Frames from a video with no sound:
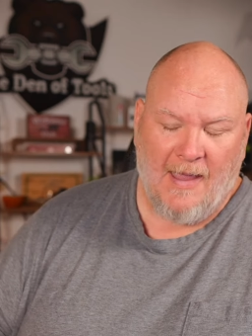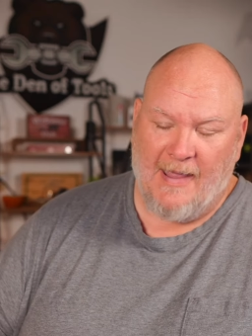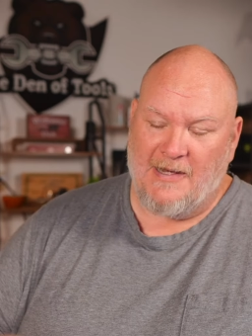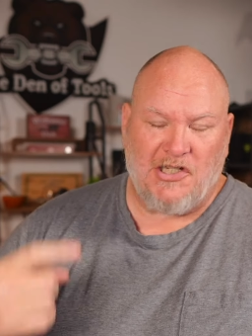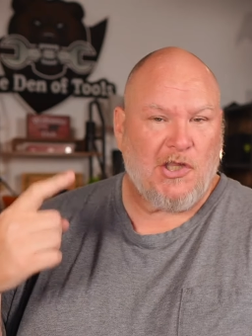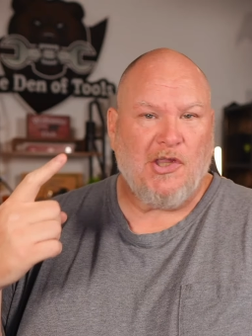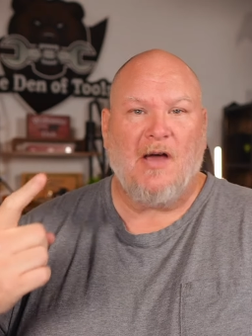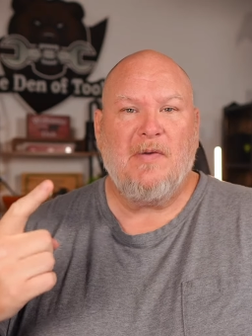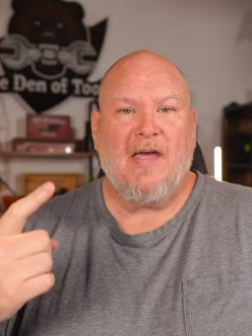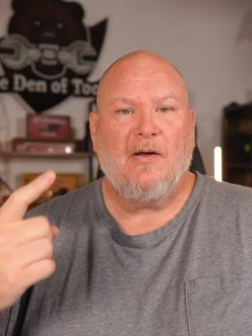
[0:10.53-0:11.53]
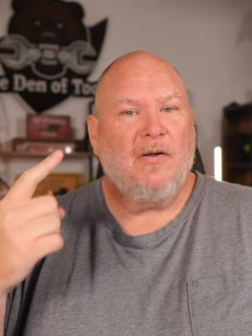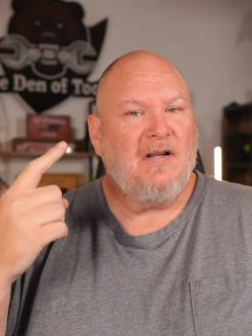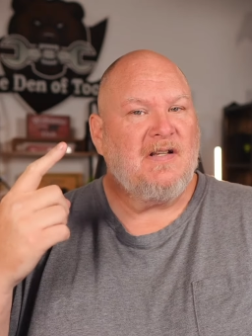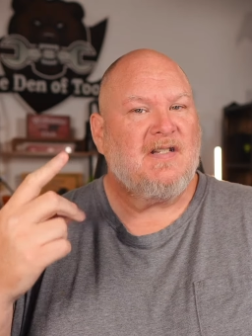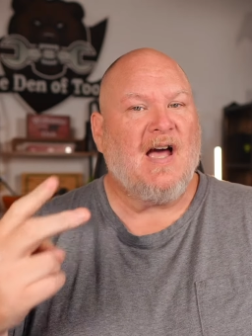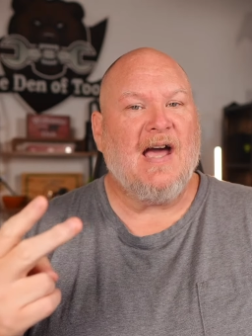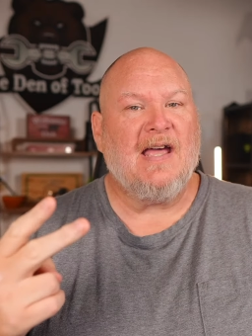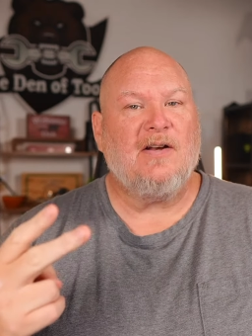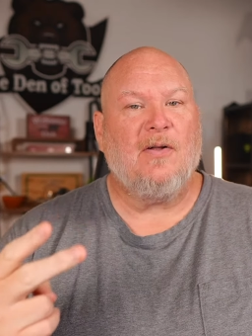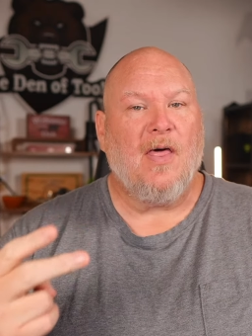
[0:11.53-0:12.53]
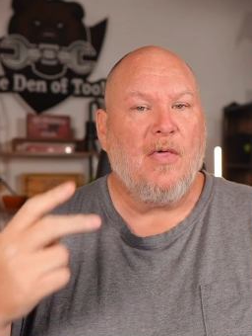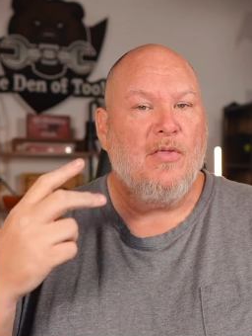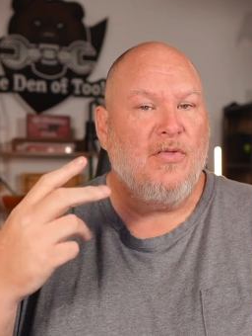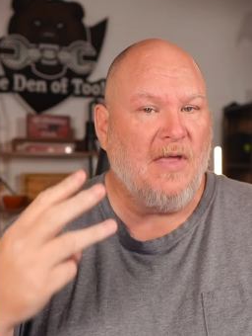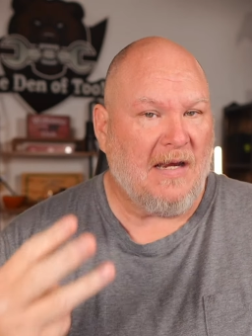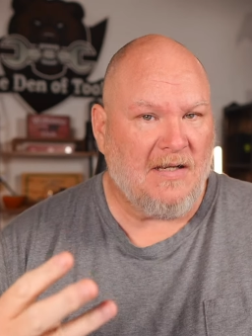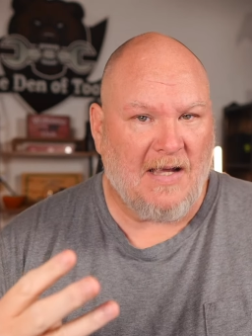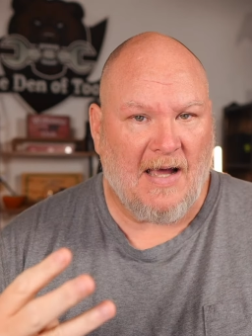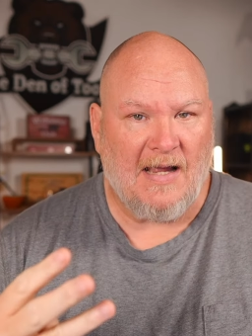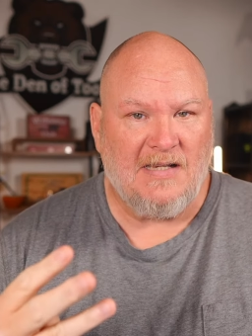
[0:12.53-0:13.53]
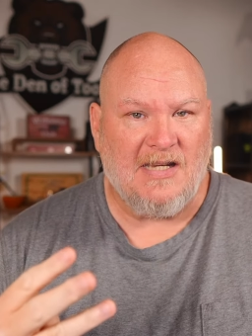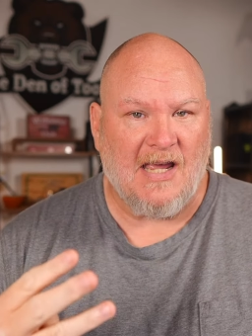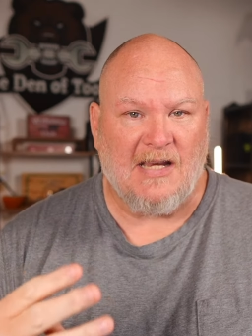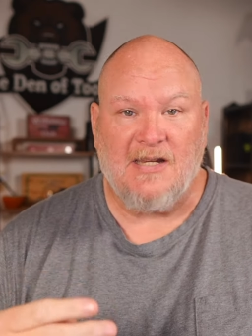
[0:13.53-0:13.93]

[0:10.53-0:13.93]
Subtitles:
It's thumbnail, title, then content.